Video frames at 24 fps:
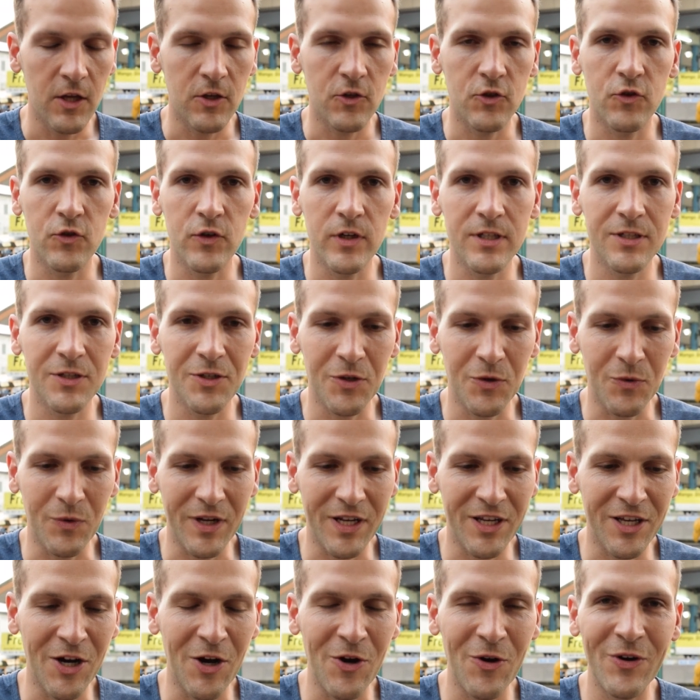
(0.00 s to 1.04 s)
drizzled with
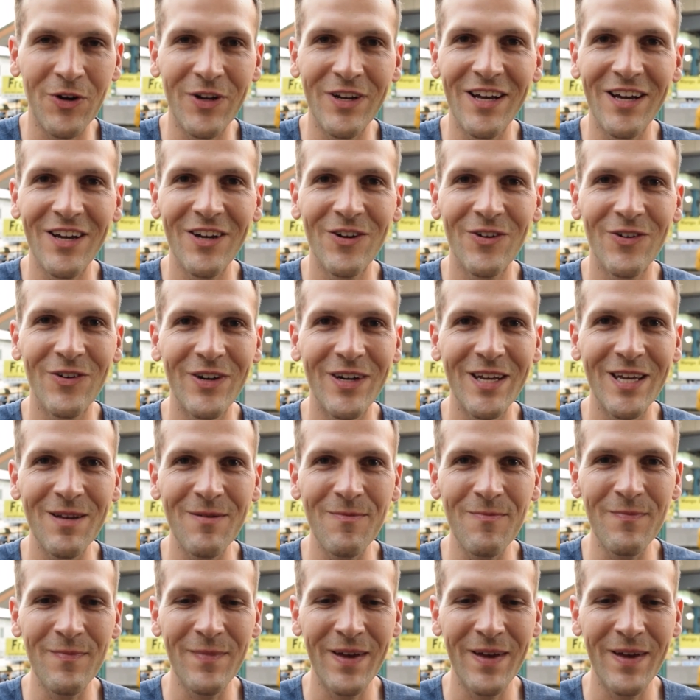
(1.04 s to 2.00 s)
coconut cream,